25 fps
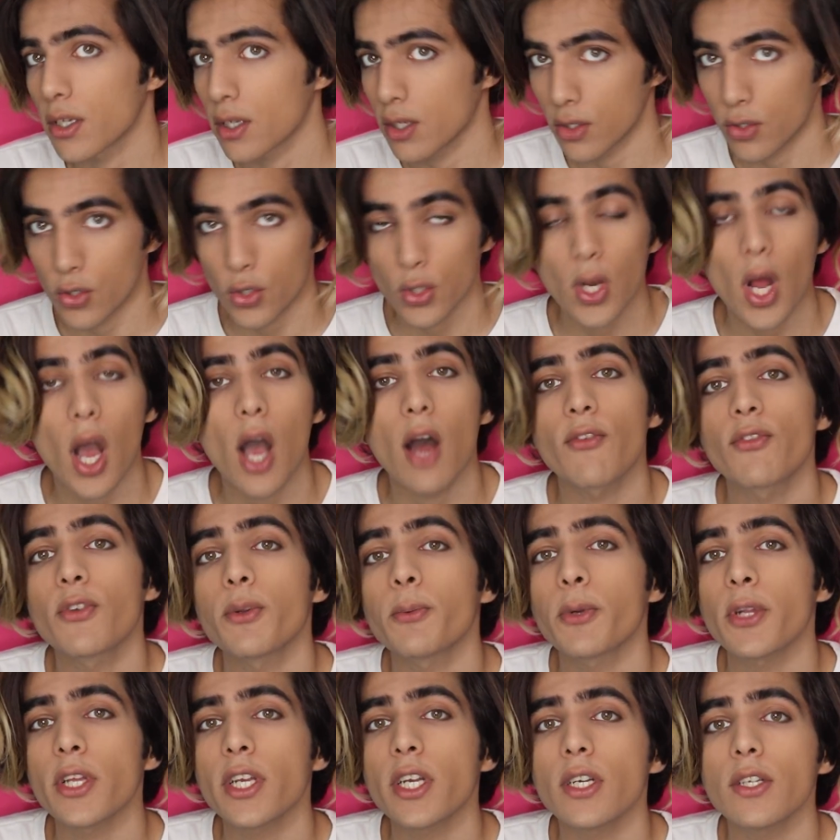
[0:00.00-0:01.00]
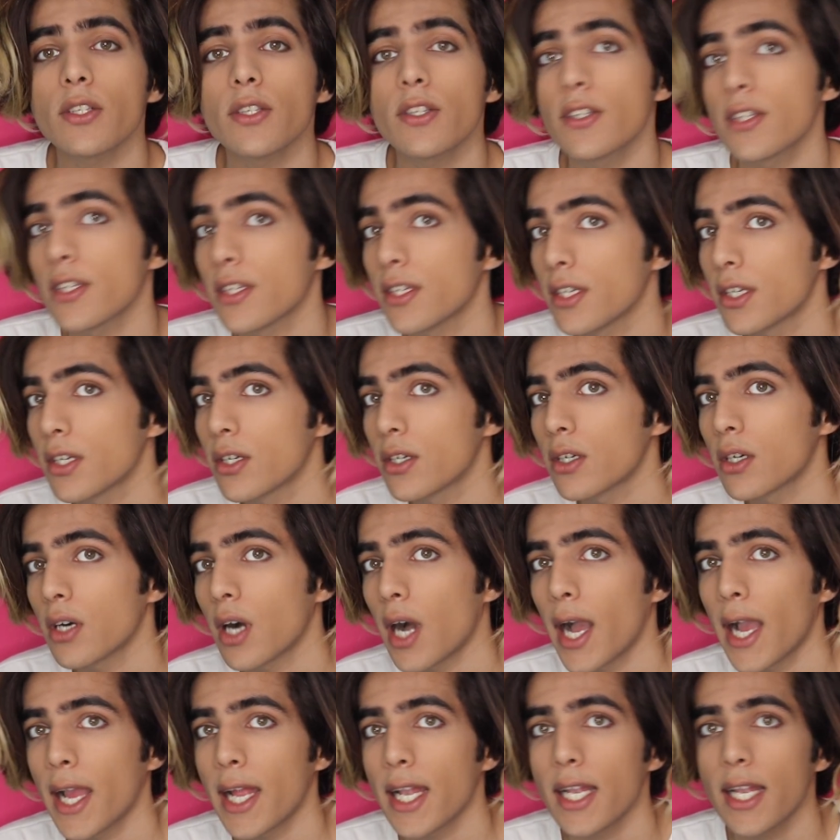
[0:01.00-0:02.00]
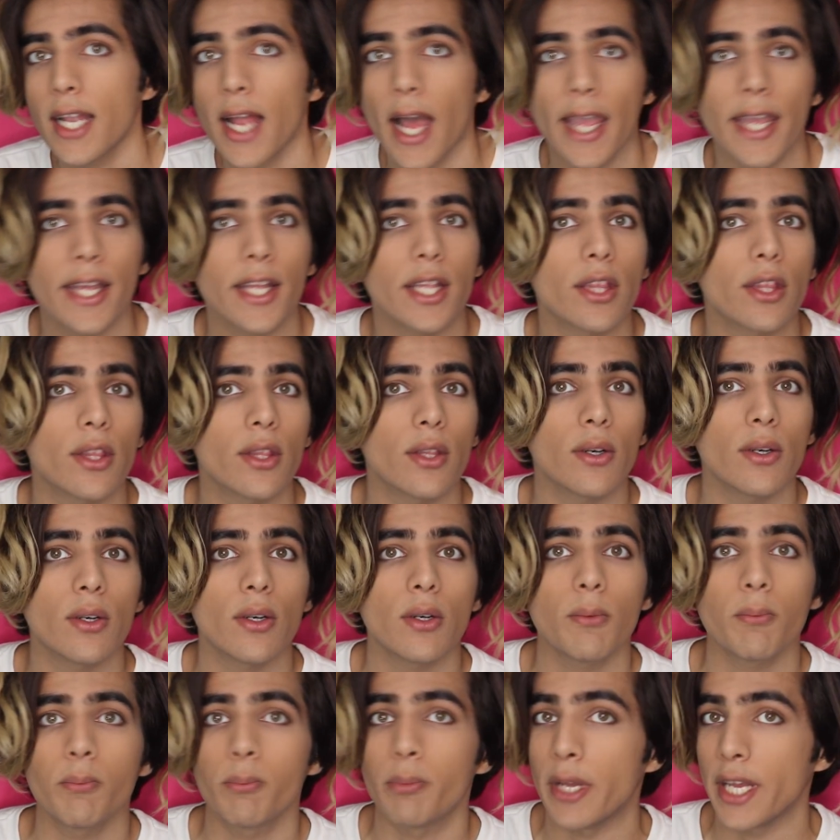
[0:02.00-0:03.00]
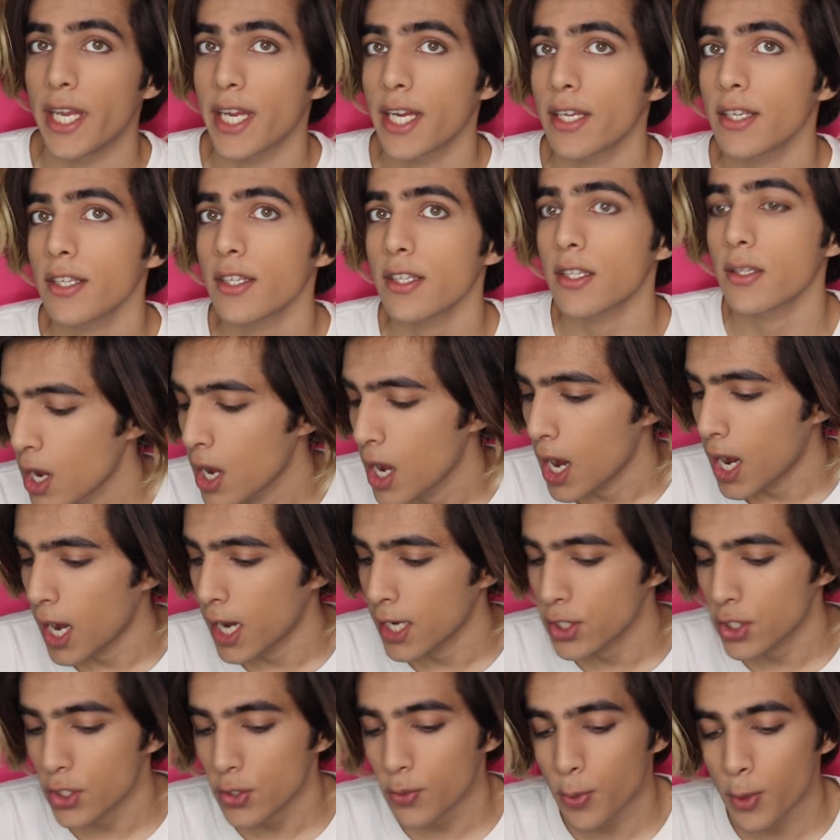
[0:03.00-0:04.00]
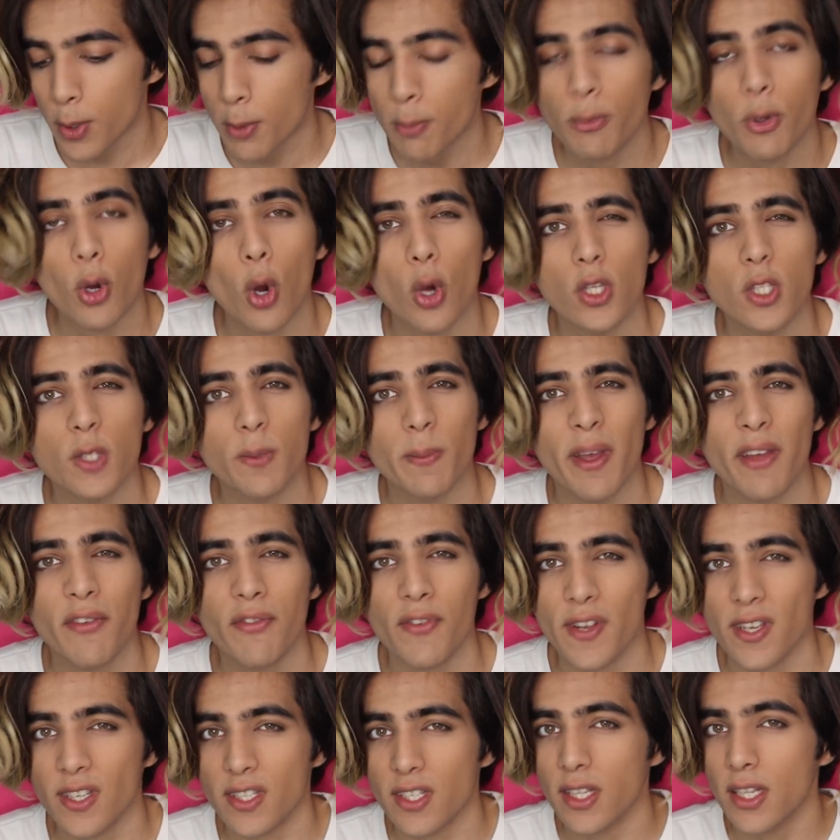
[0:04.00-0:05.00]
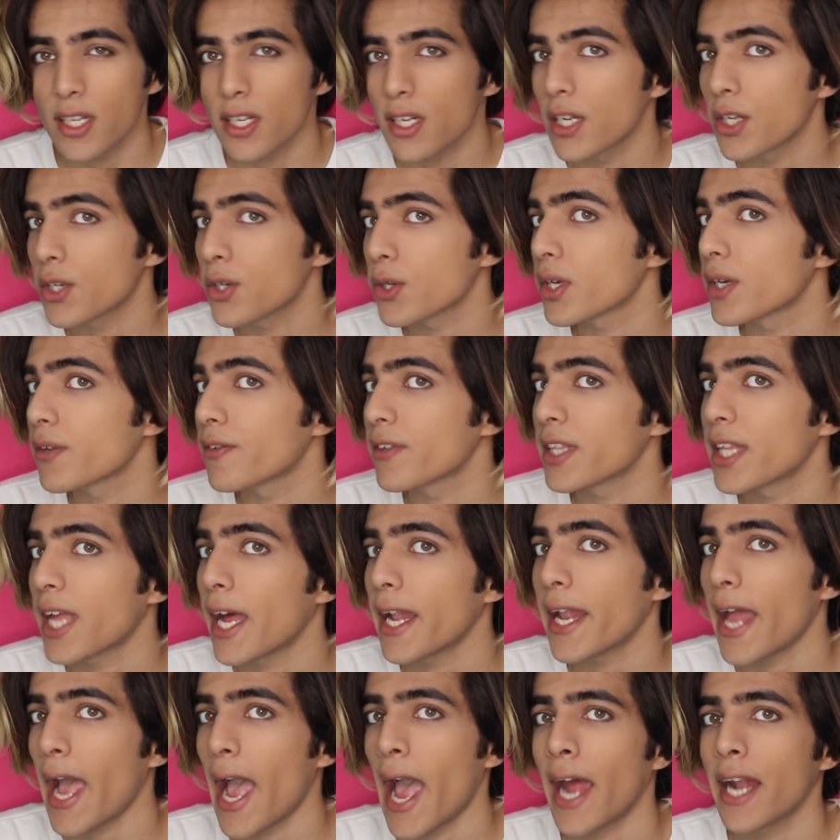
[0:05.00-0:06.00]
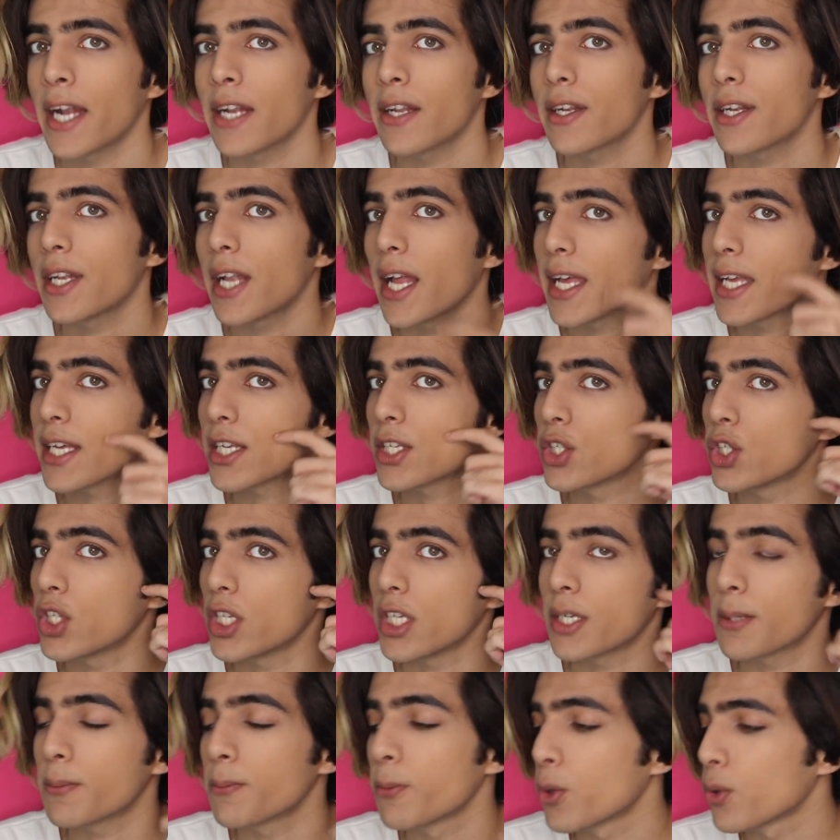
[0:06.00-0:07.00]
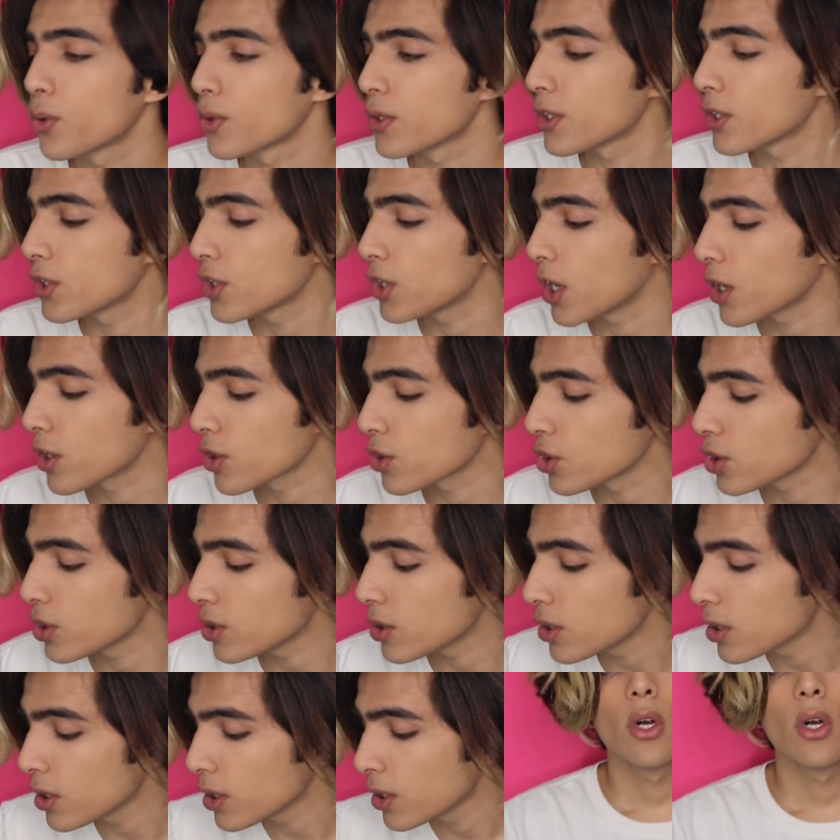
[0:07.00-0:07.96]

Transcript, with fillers: So now after putting concealer, I like the base. I just want to bronze my face a little to give it that added like cheekbone structure.